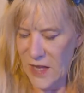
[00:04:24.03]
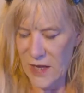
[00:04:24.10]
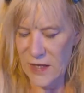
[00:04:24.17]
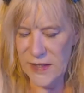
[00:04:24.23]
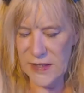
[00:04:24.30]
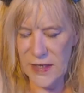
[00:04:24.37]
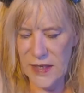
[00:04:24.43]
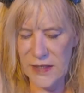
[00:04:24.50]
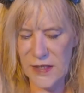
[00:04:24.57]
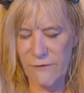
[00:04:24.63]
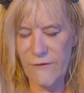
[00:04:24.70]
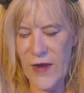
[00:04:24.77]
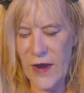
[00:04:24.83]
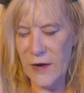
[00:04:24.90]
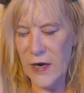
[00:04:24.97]
It's
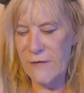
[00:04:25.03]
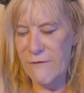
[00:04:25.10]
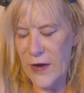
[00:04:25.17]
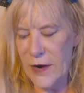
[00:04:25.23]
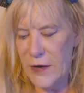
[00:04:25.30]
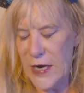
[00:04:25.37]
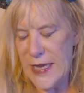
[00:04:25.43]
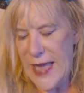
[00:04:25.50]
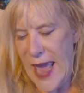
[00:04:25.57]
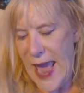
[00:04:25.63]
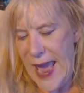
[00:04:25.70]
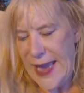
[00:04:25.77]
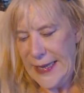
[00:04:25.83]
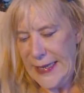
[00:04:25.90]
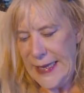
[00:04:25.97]
very, very
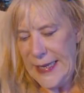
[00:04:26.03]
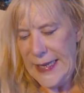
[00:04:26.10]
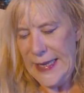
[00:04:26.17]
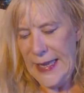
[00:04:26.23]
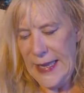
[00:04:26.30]
yang.